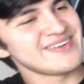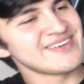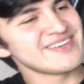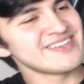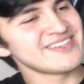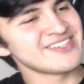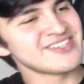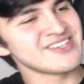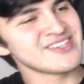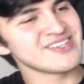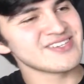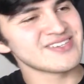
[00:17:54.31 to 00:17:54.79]

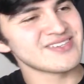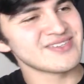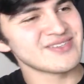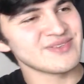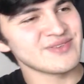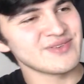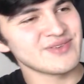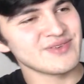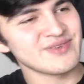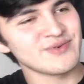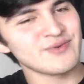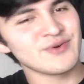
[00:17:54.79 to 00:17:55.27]
just
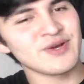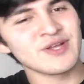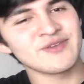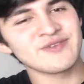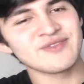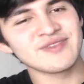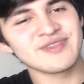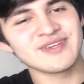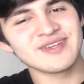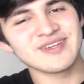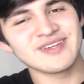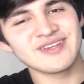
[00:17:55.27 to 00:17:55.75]
one
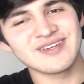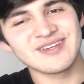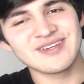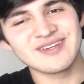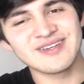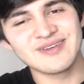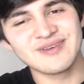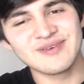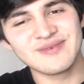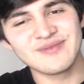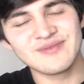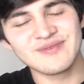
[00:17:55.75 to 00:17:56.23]
of
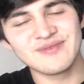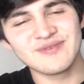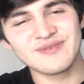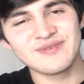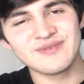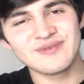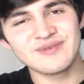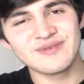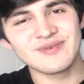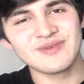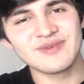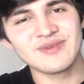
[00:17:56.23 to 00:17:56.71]
the
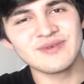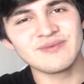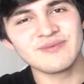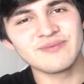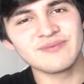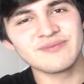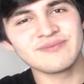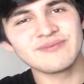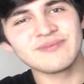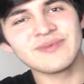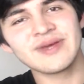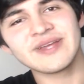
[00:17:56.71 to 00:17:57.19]

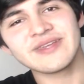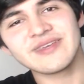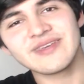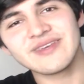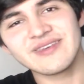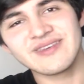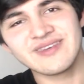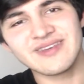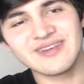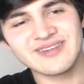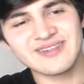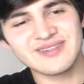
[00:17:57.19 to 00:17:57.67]

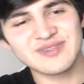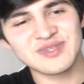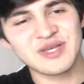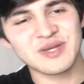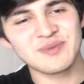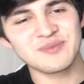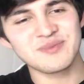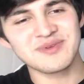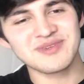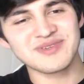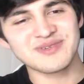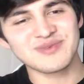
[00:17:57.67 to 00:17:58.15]
many
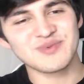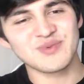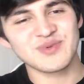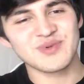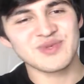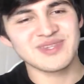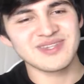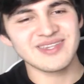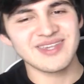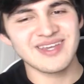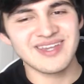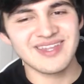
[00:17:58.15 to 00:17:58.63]
examples were
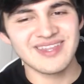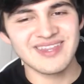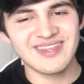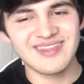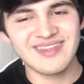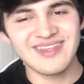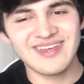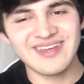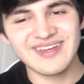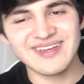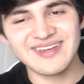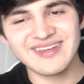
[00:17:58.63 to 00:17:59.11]
that,
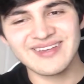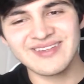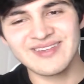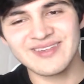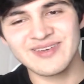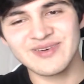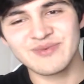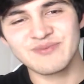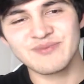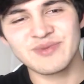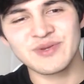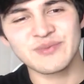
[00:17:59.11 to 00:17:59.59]
like, you
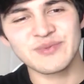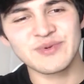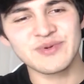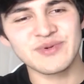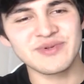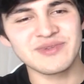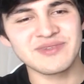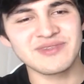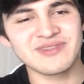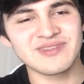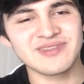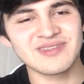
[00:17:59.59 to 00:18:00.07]
know,
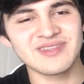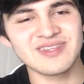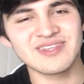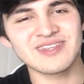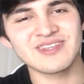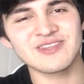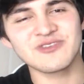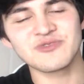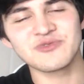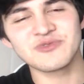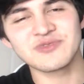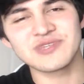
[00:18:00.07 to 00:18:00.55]
people
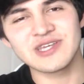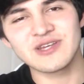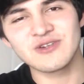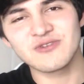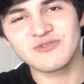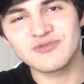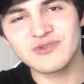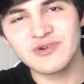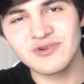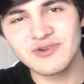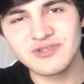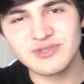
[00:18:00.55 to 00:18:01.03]
didn't use their
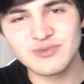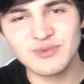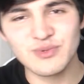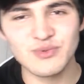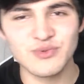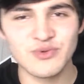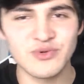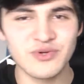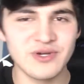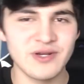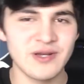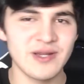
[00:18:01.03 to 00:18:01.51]
phones
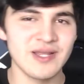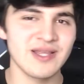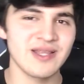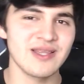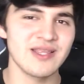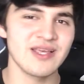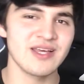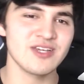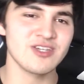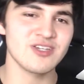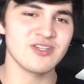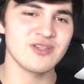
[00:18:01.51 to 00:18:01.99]
before
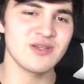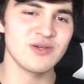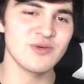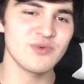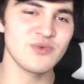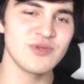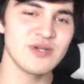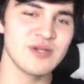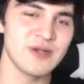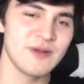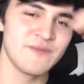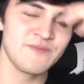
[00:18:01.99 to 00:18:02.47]
and actually
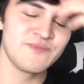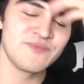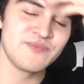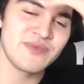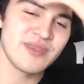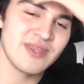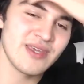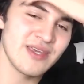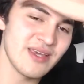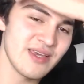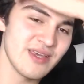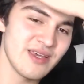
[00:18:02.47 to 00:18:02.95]
were
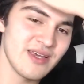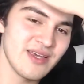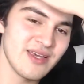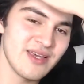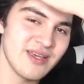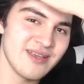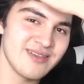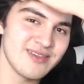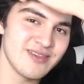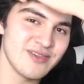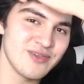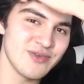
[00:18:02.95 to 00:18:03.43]

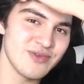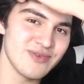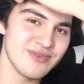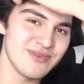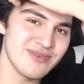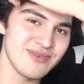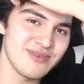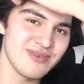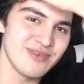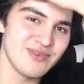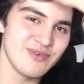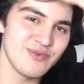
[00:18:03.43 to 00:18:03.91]

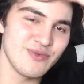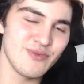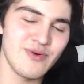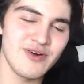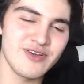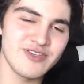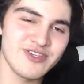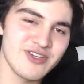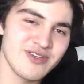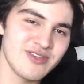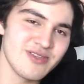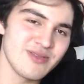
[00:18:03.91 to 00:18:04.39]
into
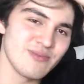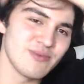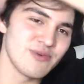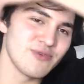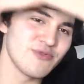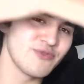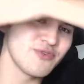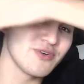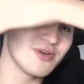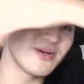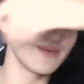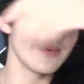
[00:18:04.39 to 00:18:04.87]
watching the
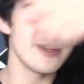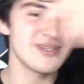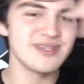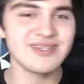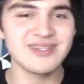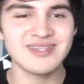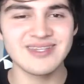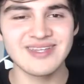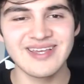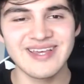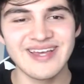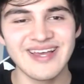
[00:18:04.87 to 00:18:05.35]

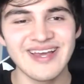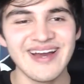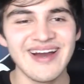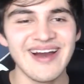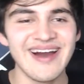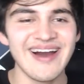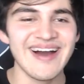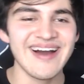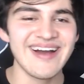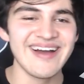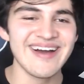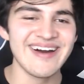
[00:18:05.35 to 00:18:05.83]
performance.
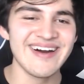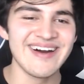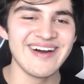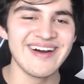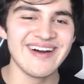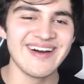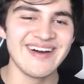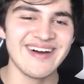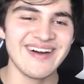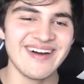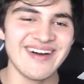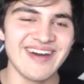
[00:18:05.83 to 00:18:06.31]

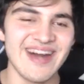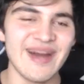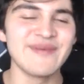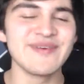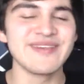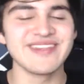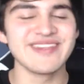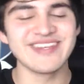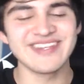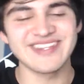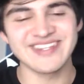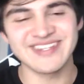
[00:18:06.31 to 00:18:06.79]
I
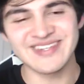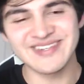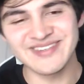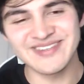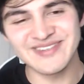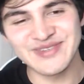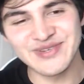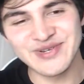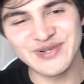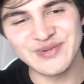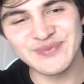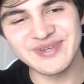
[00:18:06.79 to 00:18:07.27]
mean, they still
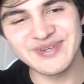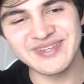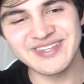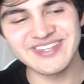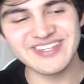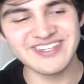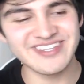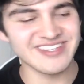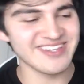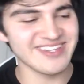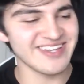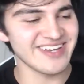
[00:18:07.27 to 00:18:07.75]
do, but
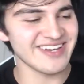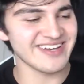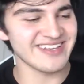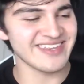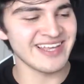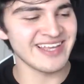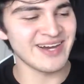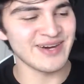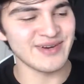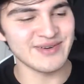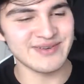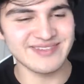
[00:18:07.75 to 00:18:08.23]
just like
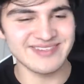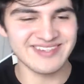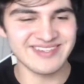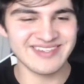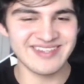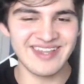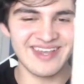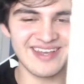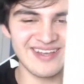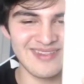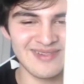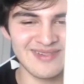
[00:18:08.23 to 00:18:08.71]
now it's
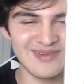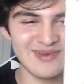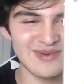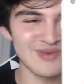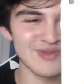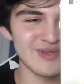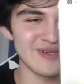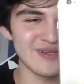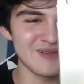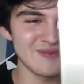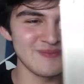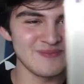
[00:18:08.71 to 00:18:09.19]
like through
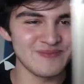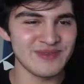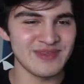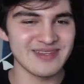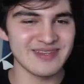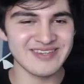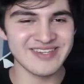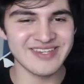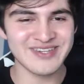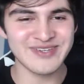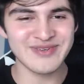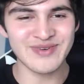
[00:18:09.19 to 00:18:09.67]
the
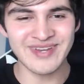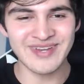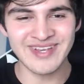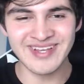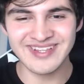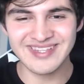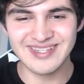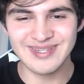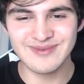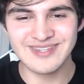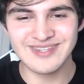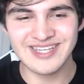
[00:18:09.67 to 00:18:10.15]

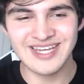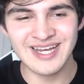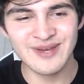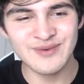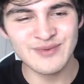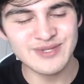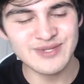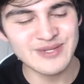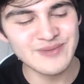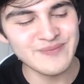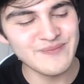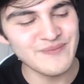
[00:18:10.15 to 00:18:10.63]
screen
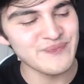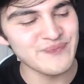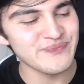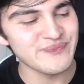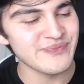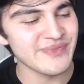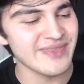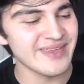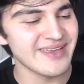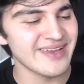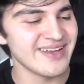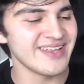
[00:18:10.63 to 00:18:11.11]
sometimes.
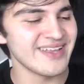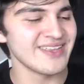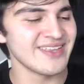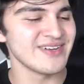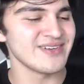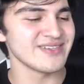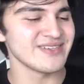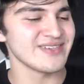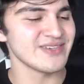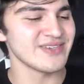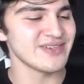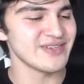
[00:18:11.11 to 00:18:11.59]
And
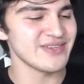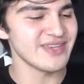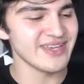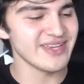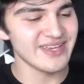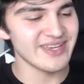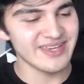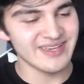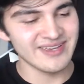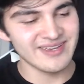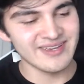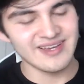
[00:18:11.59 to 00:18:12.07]
also
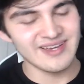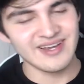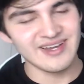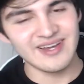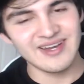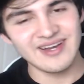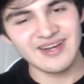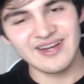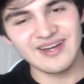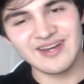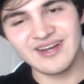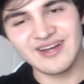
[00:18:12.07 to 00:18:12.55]

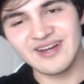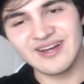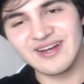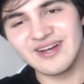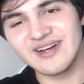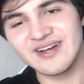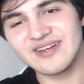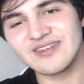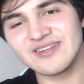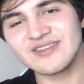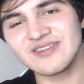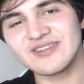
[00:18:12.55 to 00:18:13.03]

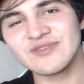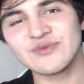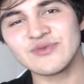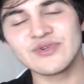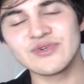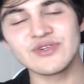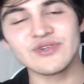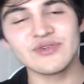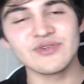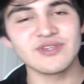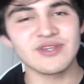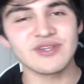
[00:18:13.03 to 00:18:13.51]
you
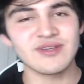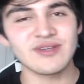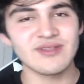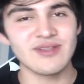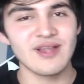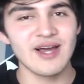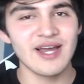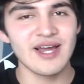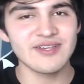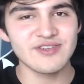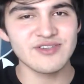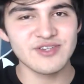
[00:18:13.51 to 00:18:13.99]
were using
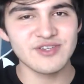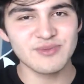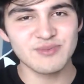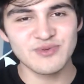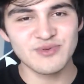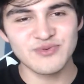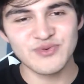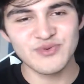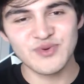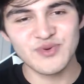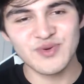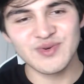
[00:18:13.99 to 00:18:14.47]
lighters
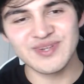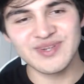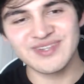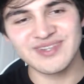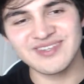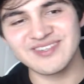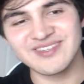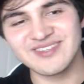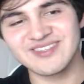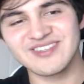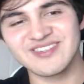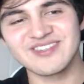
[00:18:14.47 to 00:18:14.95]
before, and
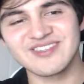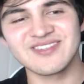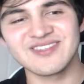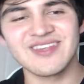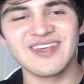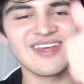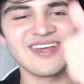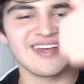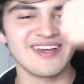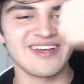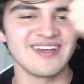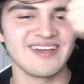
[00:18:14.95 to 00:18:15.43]
it's just
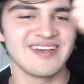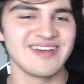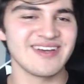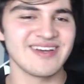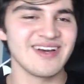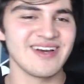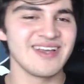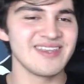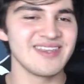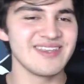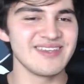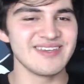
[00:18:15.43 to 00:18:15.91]
like
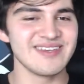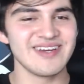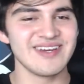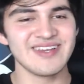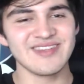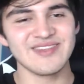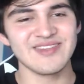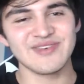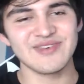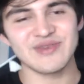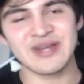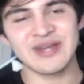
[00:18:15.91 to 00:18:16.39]
kind of, I
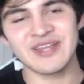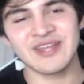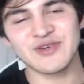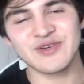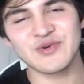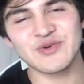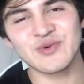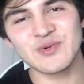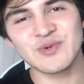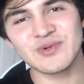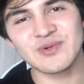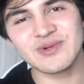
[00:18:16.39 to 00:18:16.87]
don't know, kind of
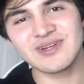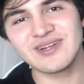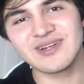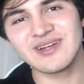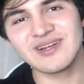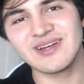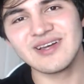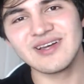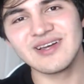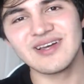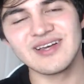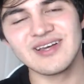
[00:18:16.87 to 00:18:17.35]
cooler
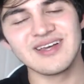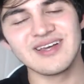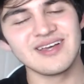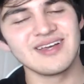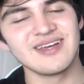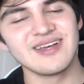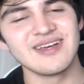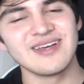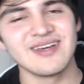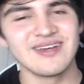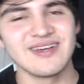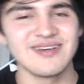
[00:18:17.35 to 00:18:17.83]

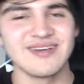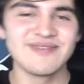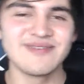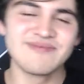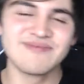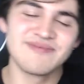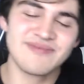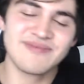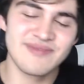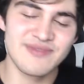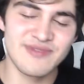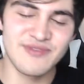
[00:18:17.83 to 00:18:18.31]

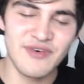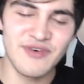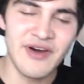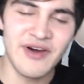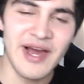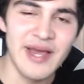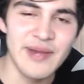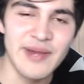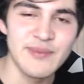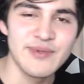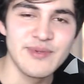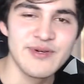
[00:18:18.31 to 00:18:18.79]

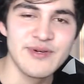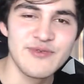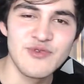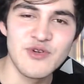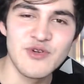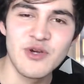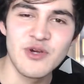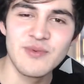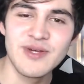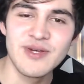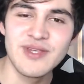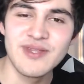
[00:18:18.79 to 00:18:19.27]
vibe
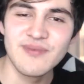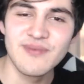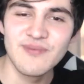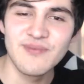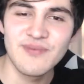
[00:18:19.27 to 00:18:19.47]
from it,